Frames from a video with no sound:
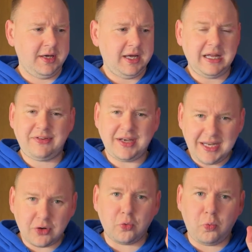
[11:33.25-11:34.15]
It's a
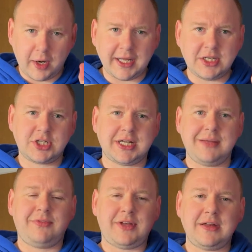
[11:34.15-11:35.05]
near 1 inch
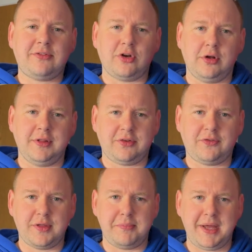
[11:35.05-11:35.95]
type sensor on this
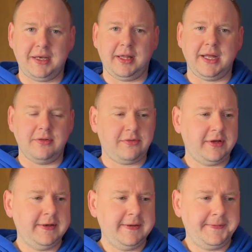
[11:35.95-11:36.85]
for the main lens.
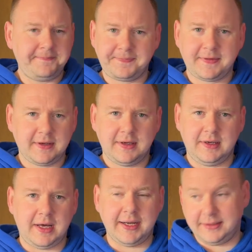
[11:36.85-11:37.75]

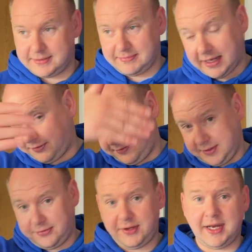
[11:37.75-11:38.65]
And as
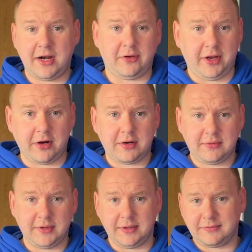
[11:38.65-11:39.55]
you've seen earlier,
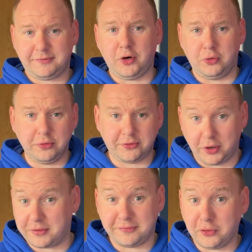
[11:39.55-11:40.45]
the
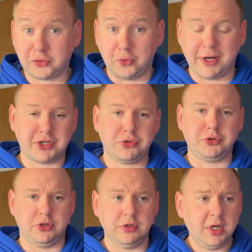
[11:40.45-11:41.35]
photo I
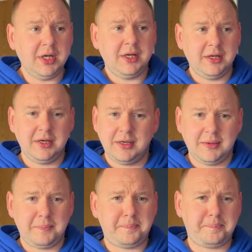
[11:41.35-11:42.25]
showed you,
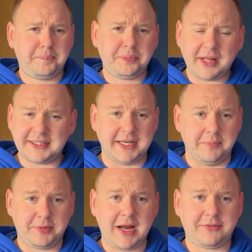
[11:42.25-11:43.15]
bloody
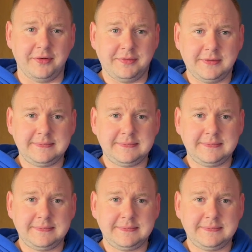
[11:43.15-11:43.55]
impressive.